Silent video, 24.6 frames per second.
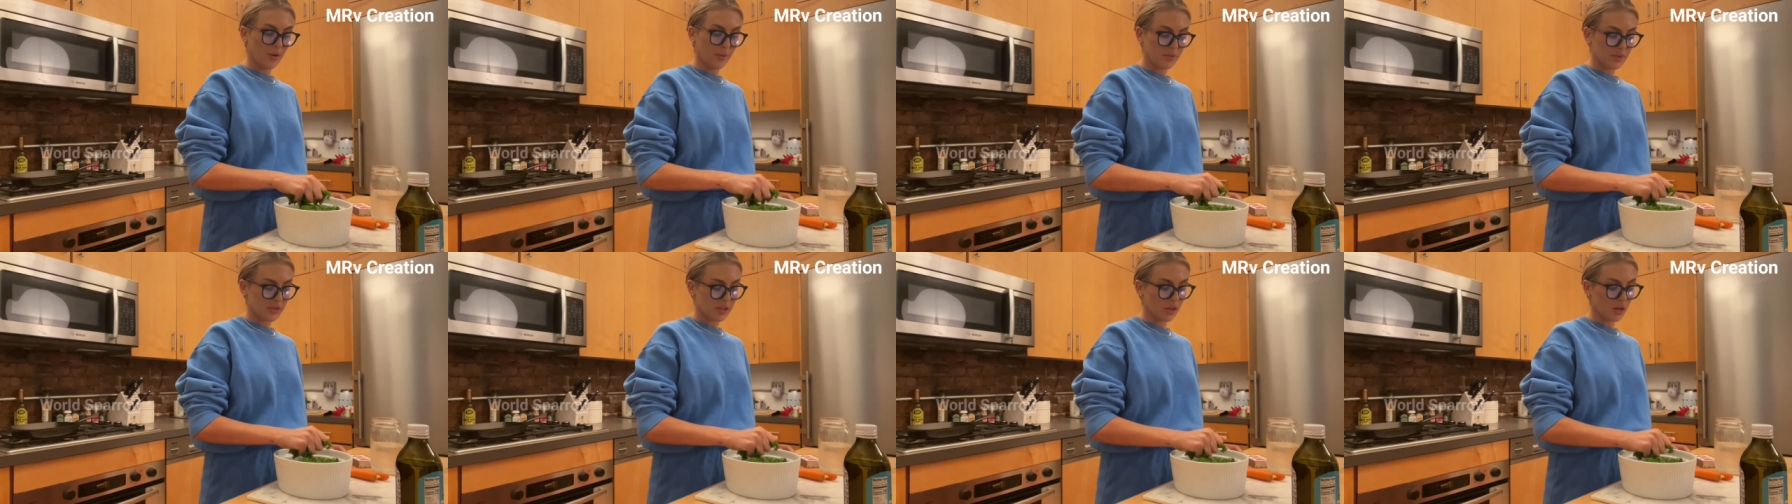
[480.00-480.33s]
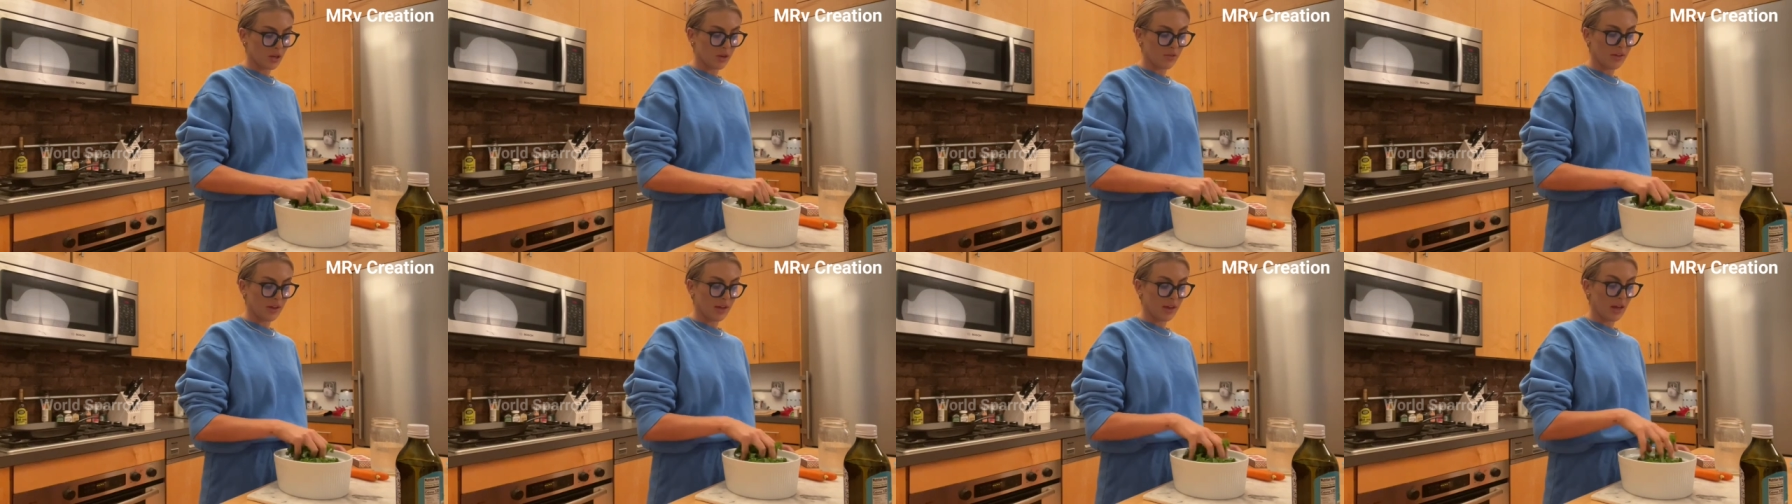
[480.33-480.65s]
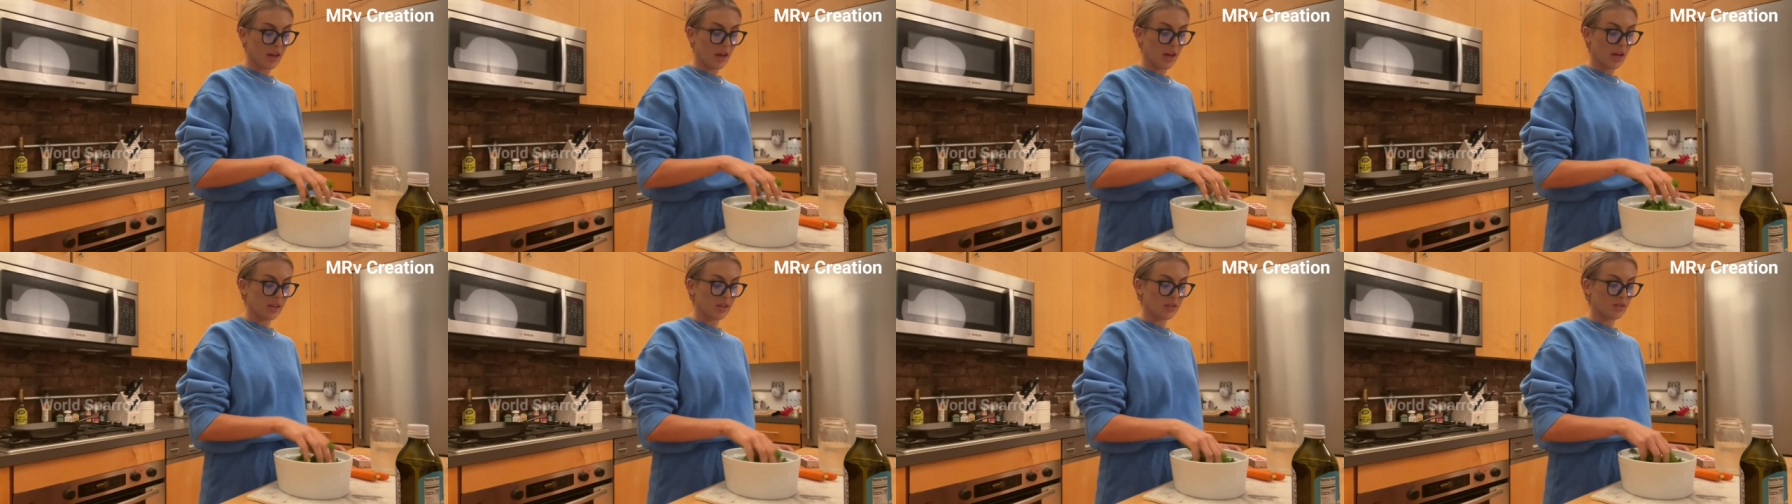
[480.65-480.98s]
I'm
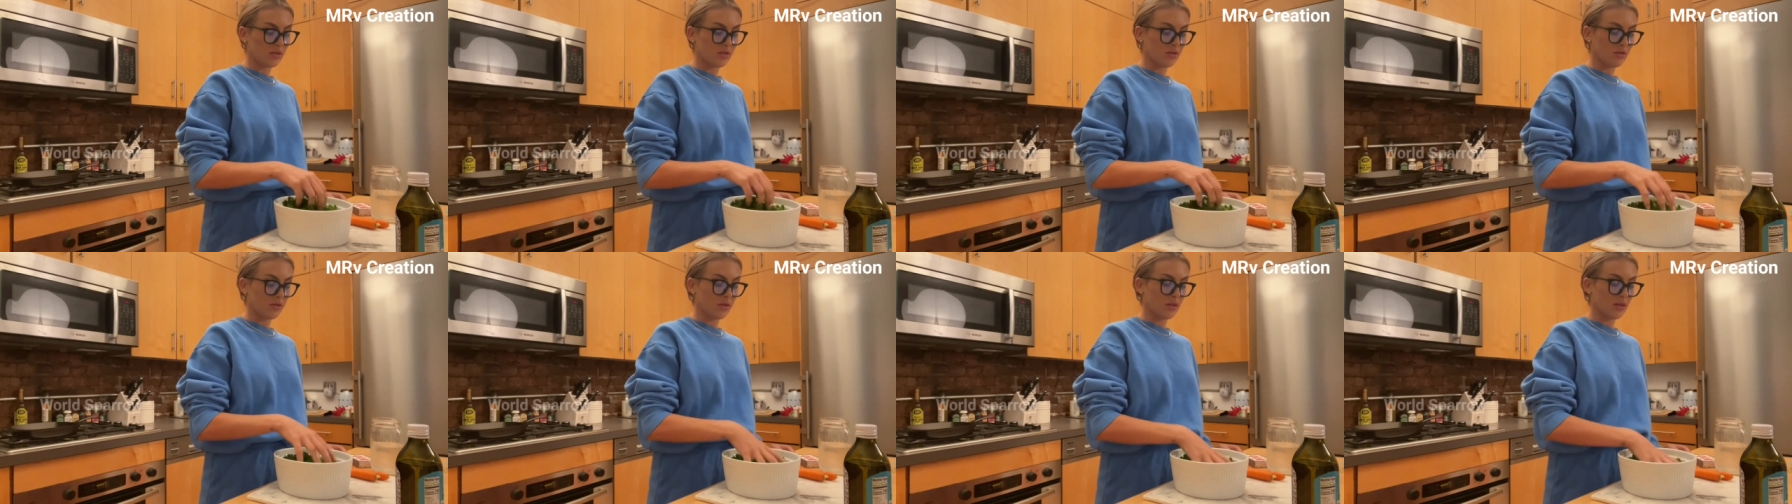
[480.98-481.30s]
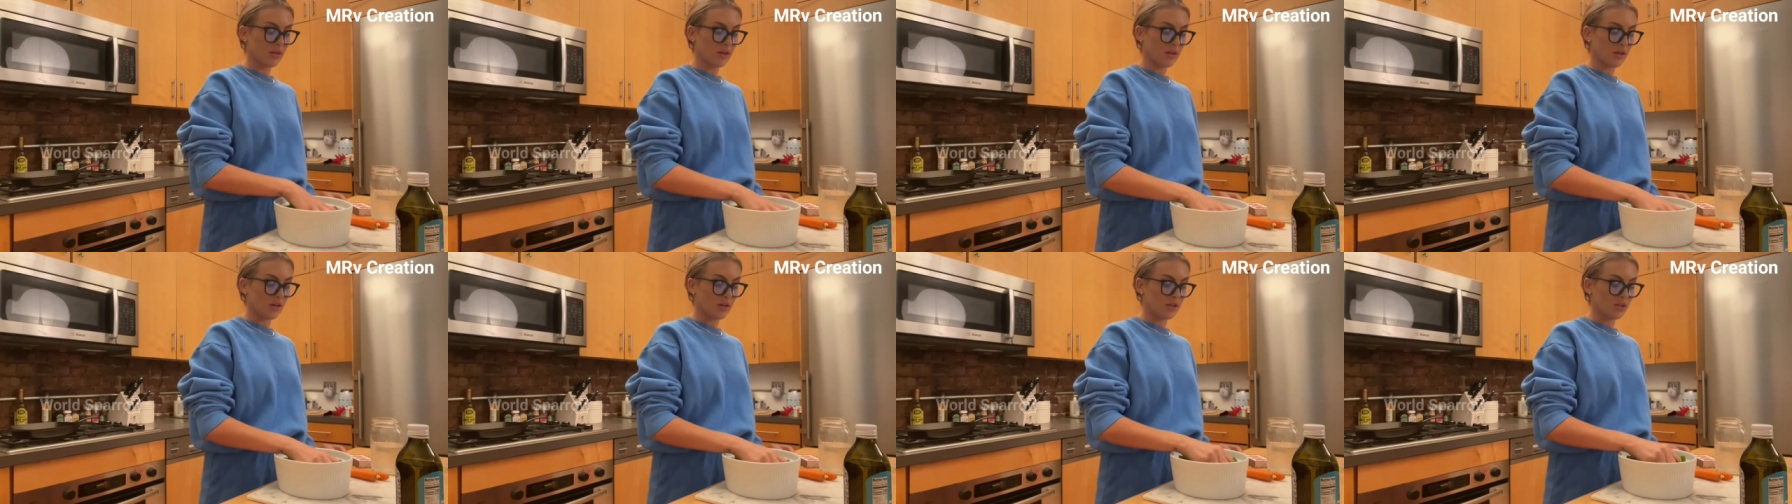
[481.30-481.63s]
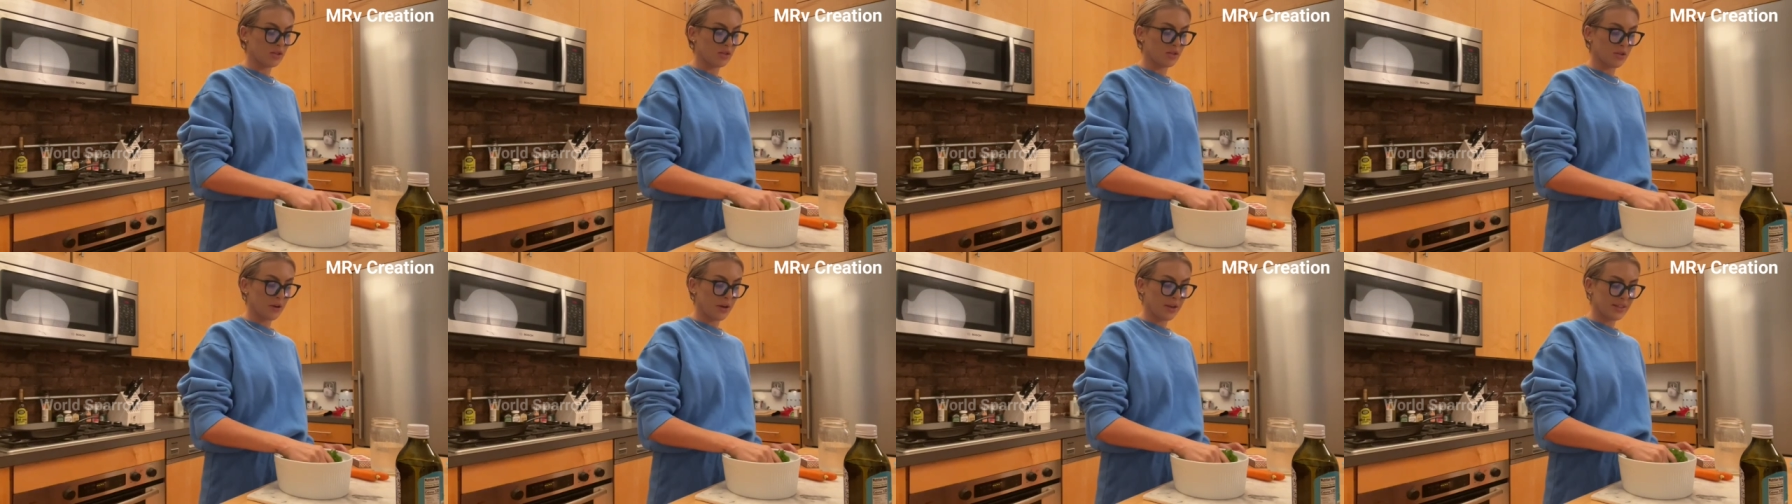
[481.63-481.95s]
serving, I do the
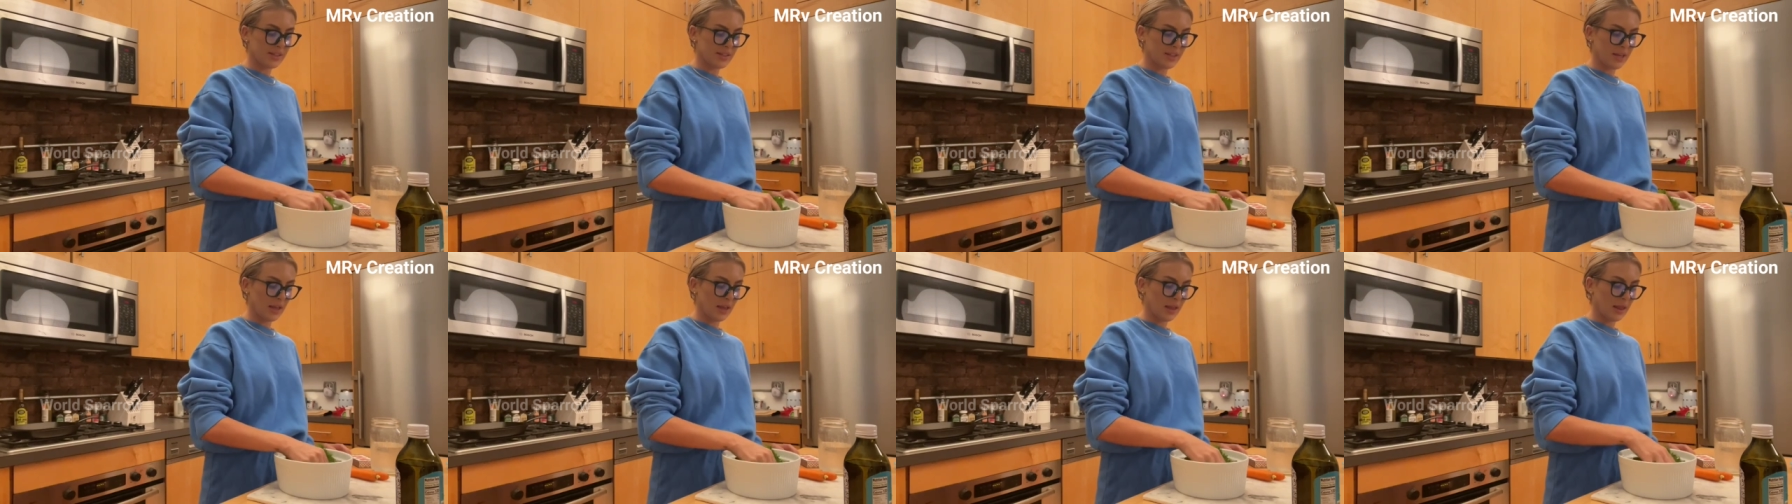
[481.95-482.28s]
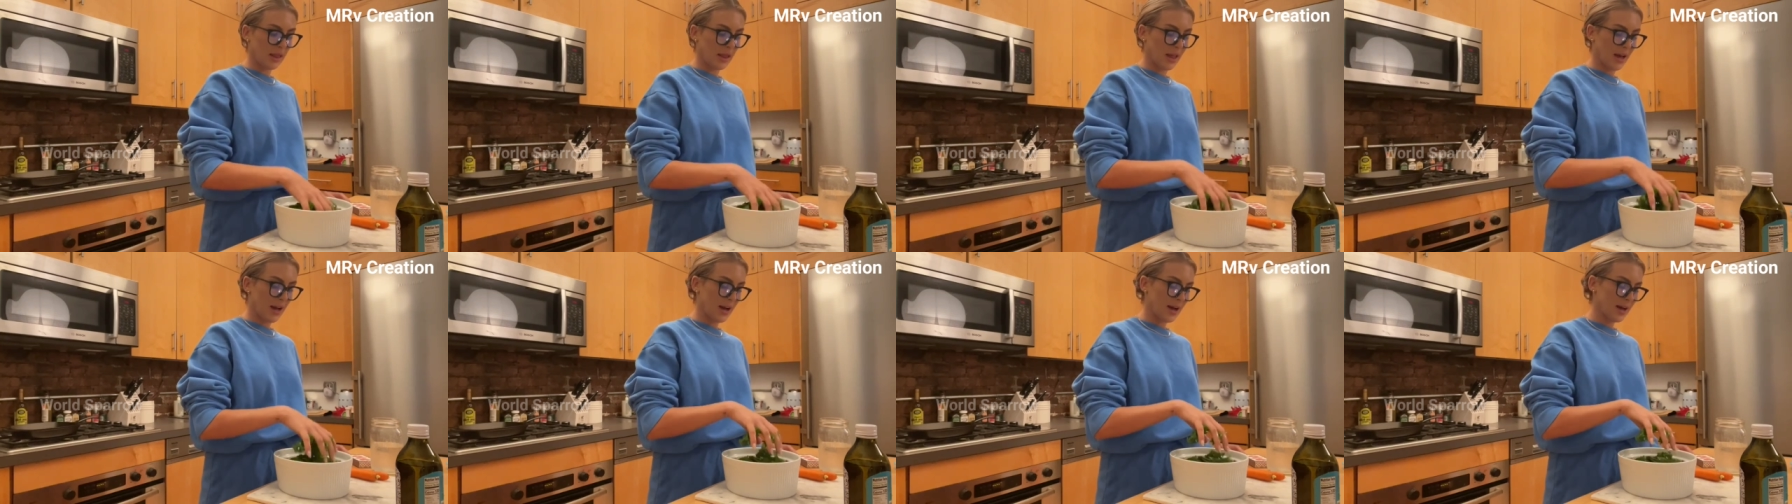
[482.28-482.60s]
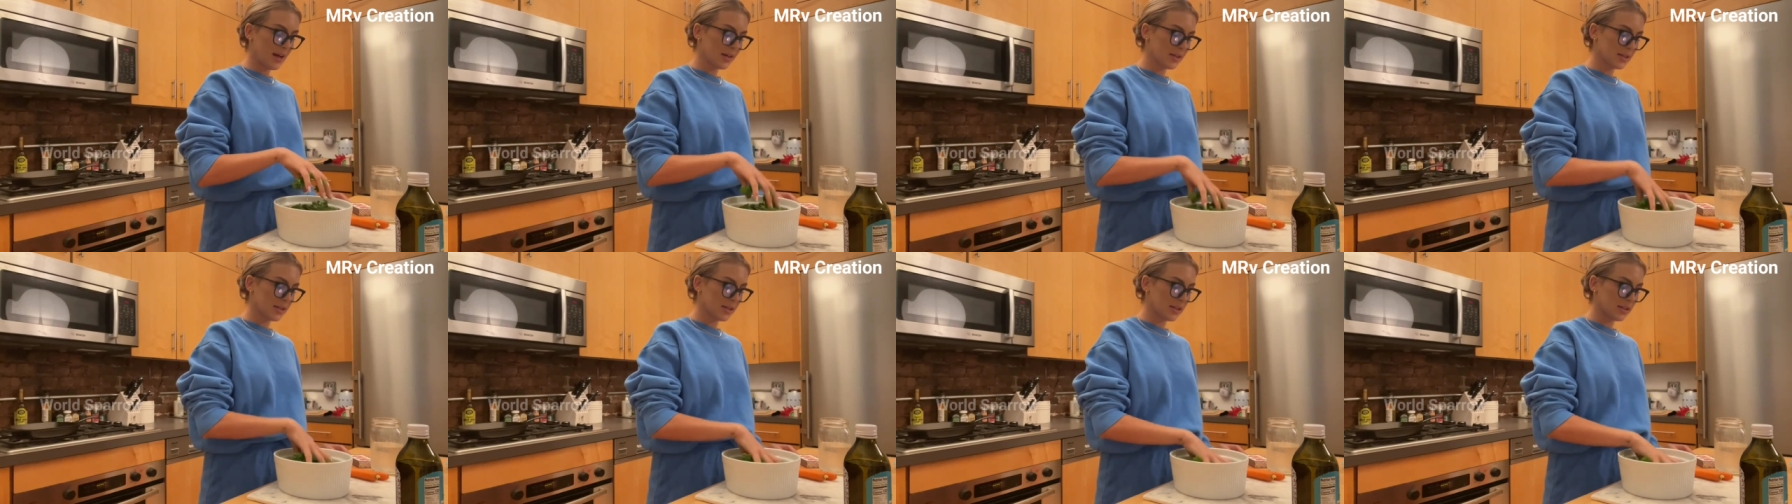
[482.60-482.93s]
dressing
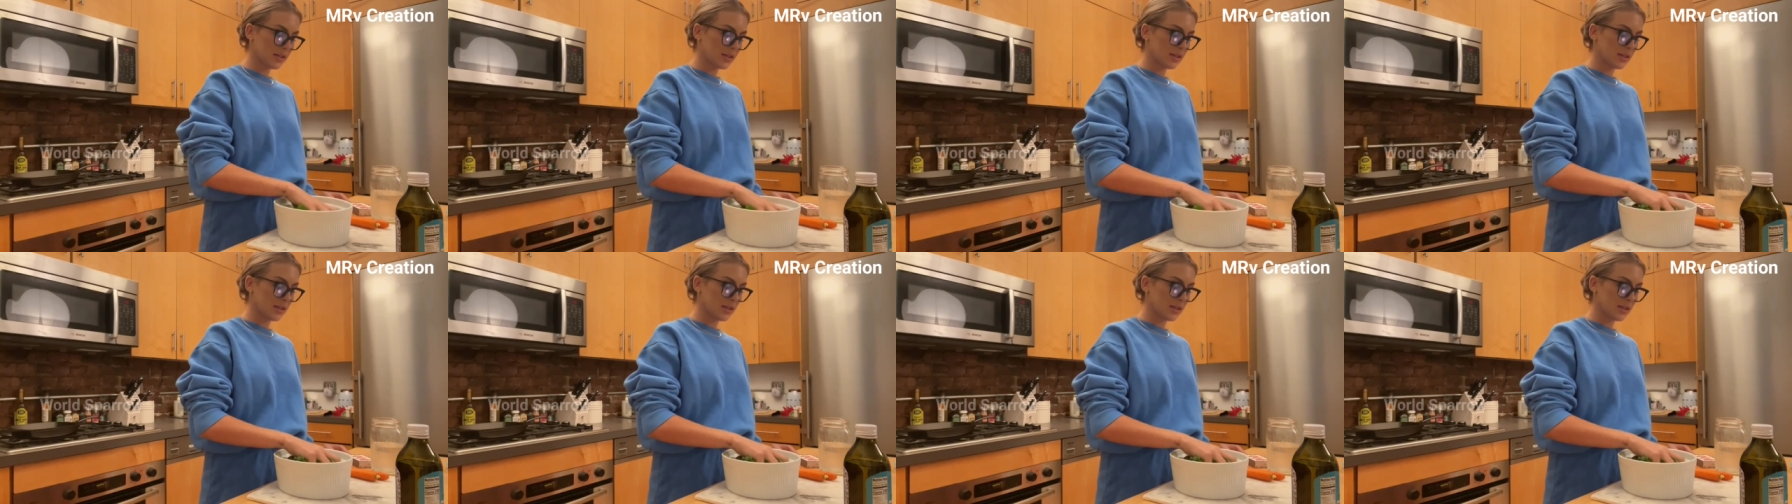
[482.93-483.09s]
last.